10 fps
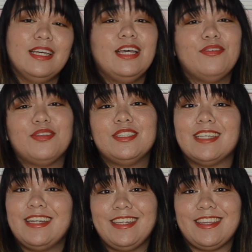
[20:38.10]
if there's
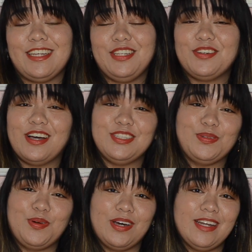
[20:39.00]
anything you guys
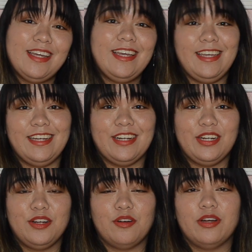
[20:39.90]
want to
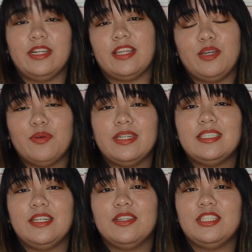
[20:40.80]
hear or anything you want to
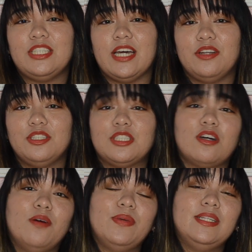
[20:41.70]
see on this channel, just
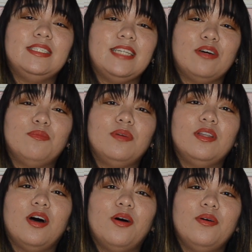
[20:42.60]
comment down
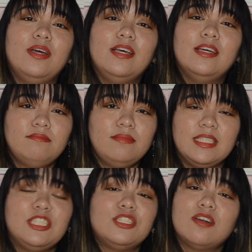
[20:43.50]
below.
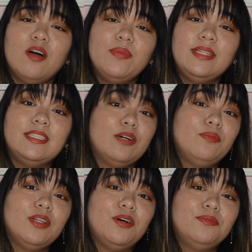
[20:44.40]
Just comment down
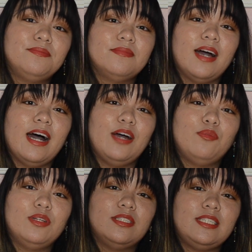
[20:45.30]
below. I
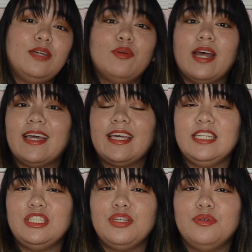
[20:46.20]
will see what I can
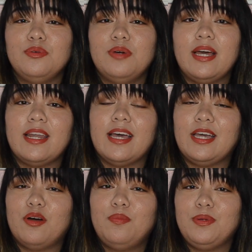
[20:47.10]
do, and I
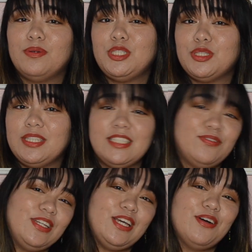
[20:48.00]
hope you enjoyed this
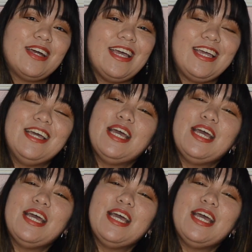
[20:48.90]
video. Okay,